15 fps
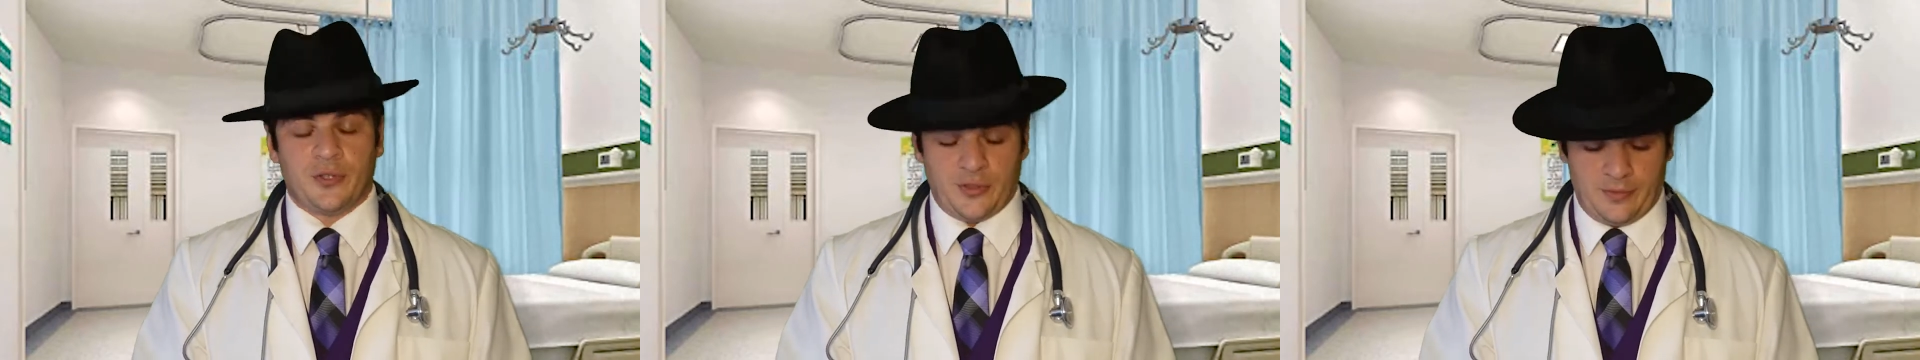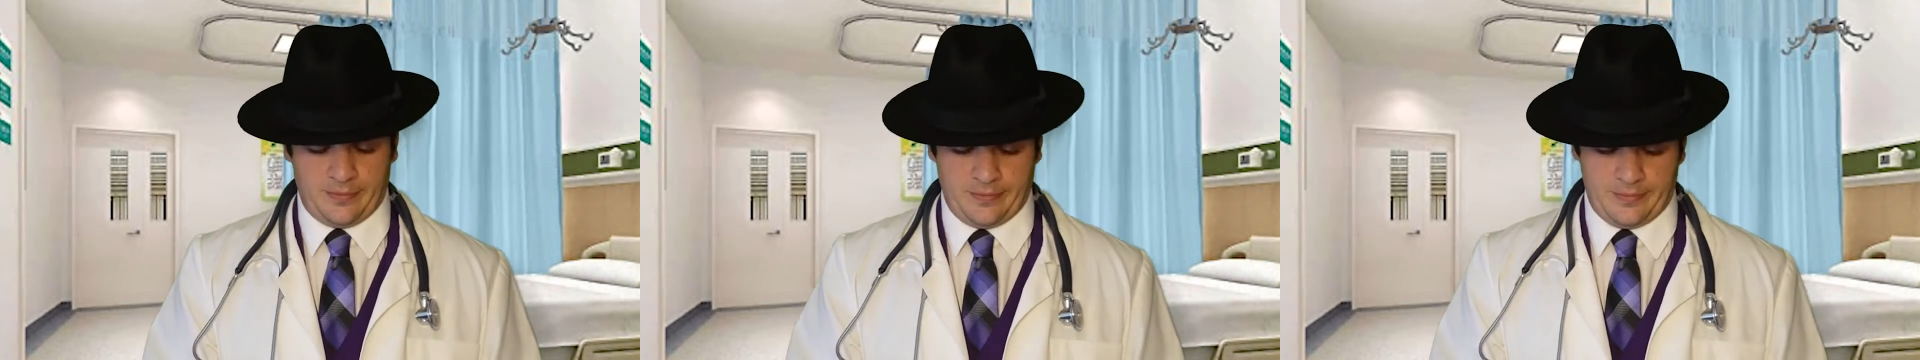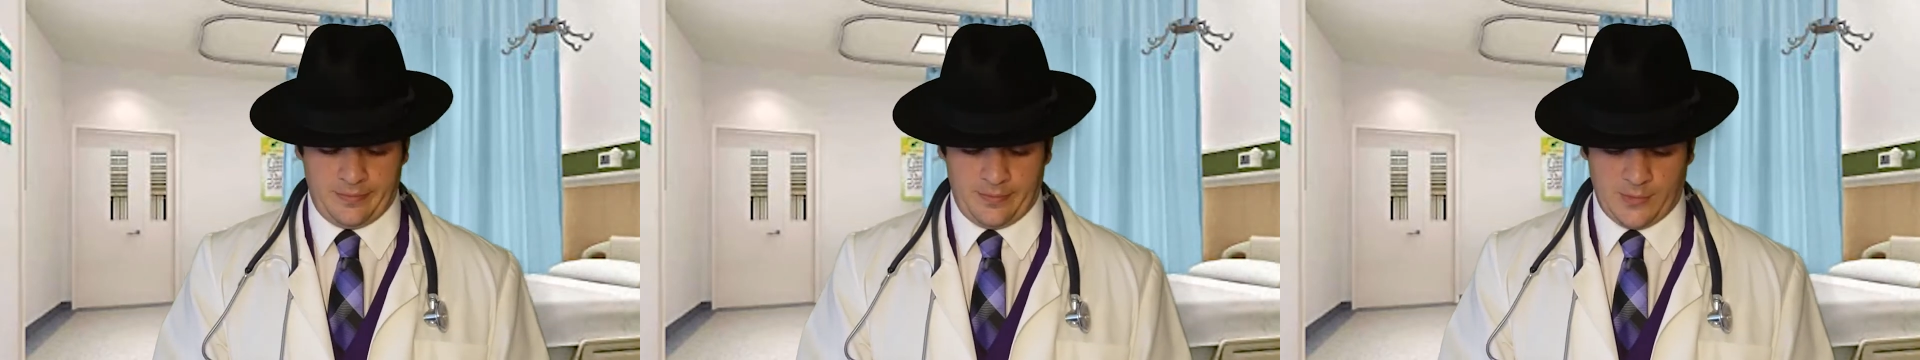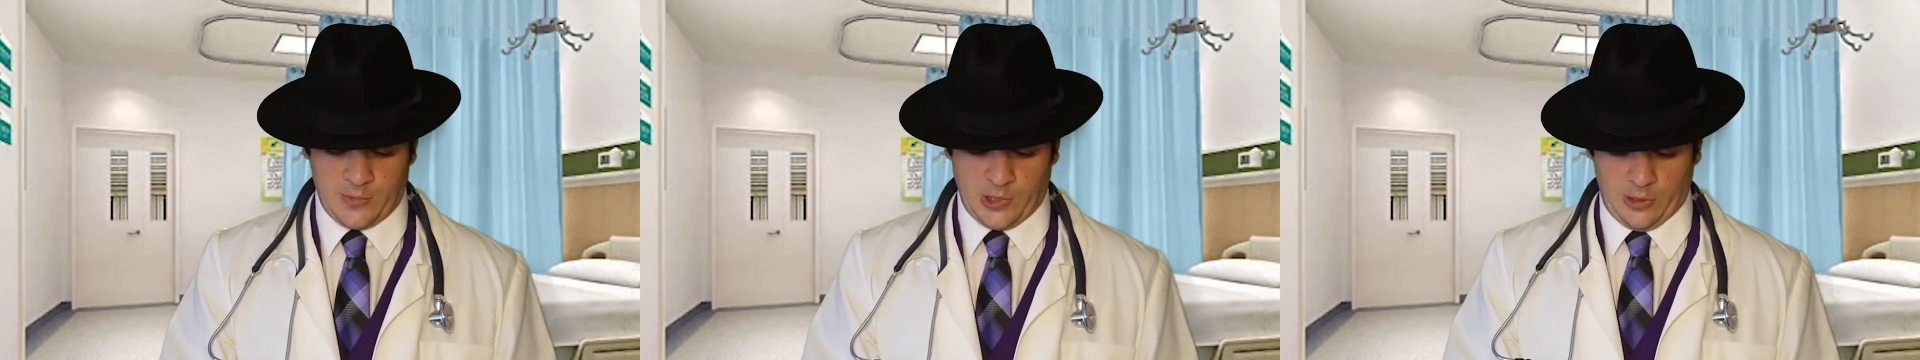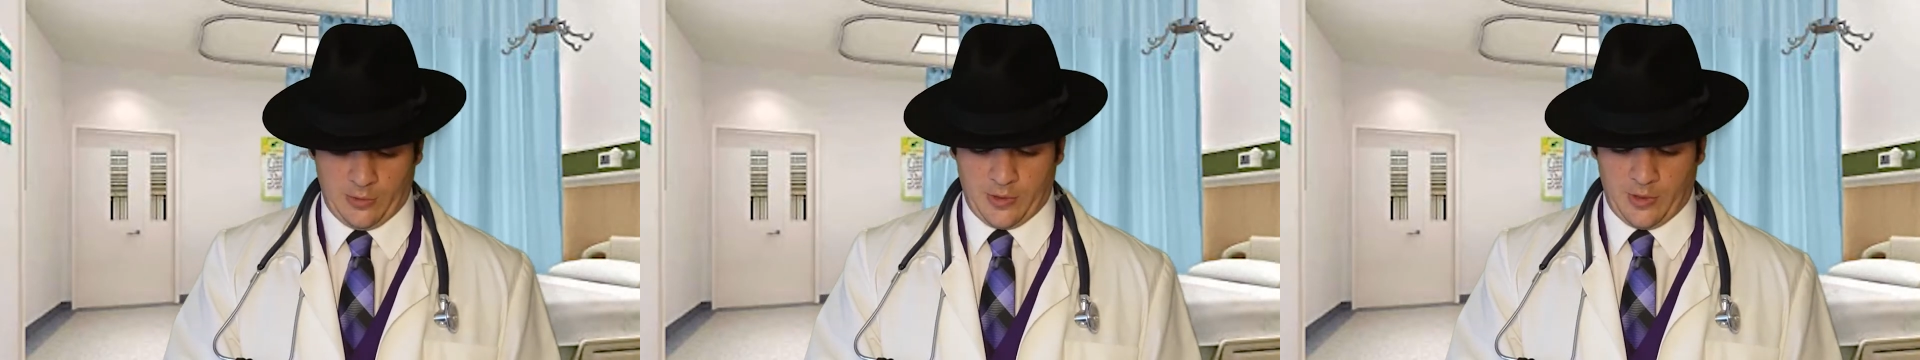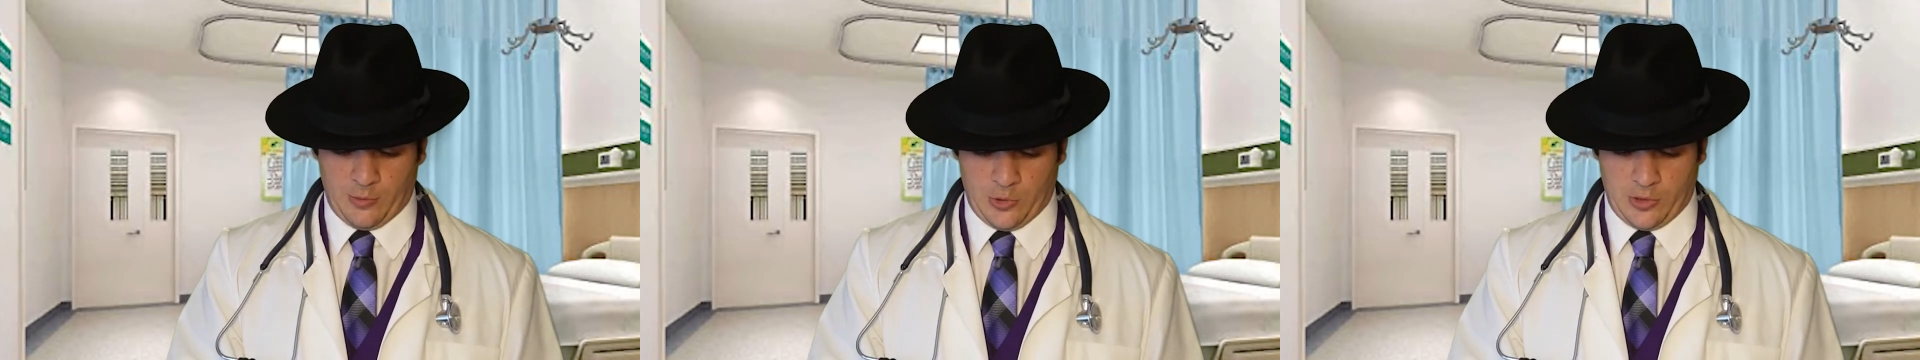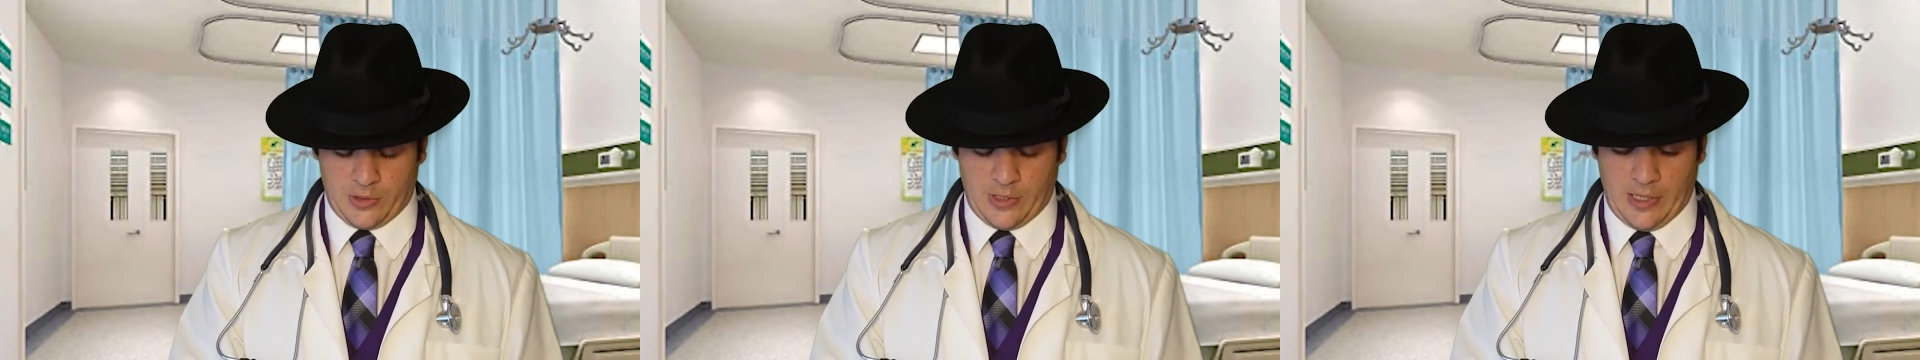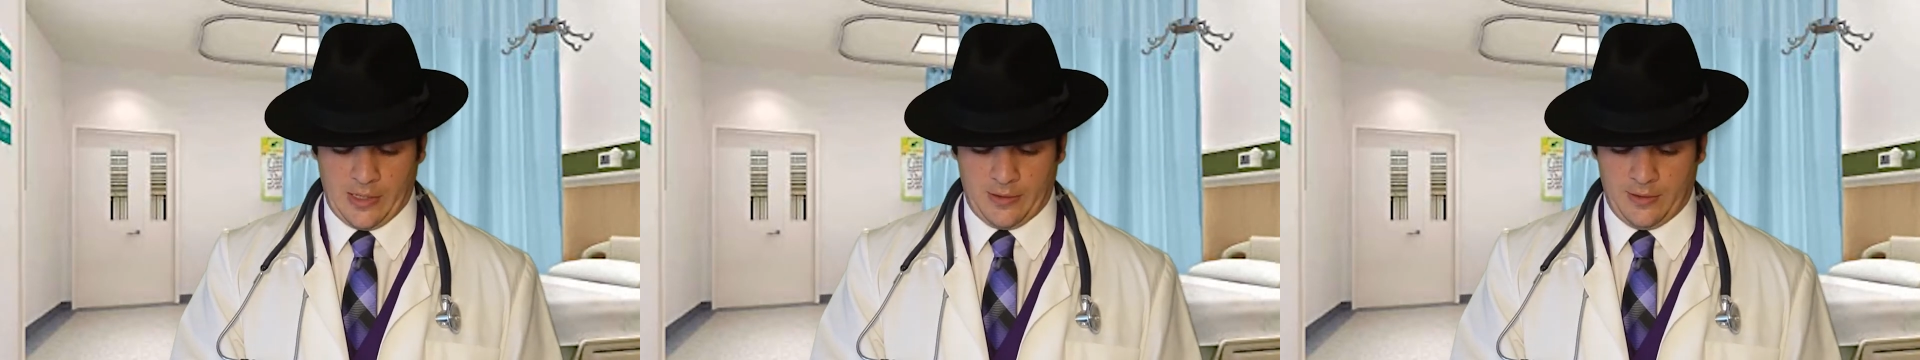vision. So I'm going to
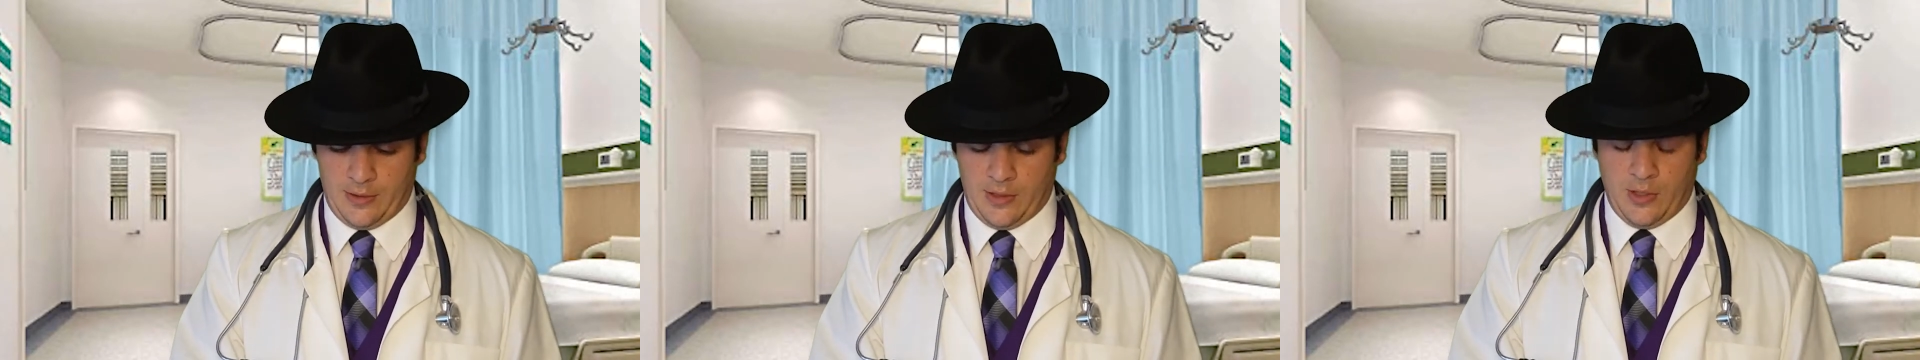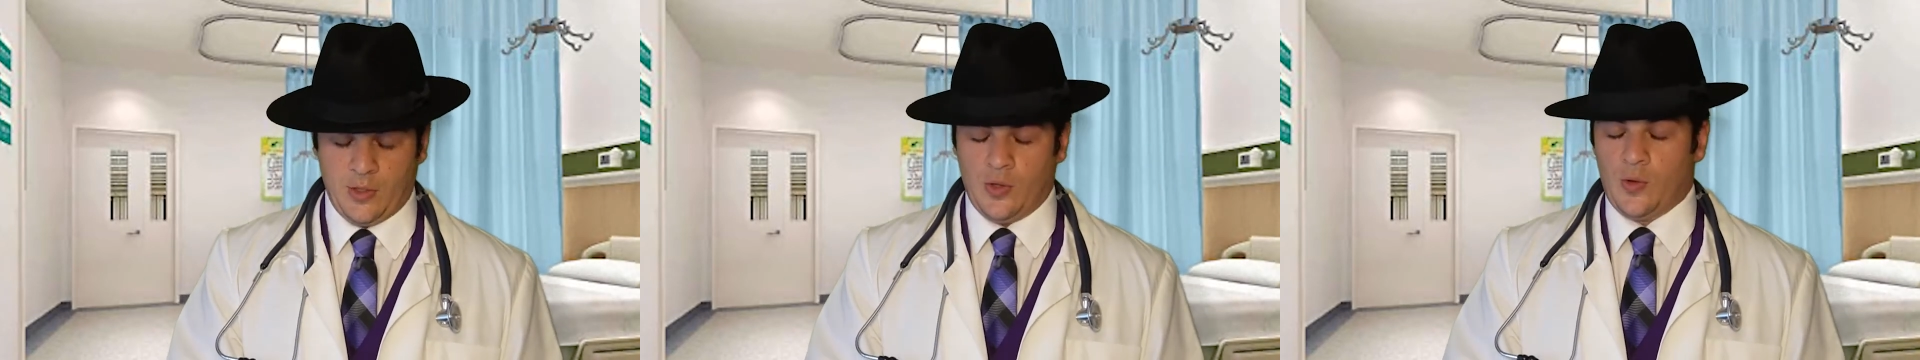mark that.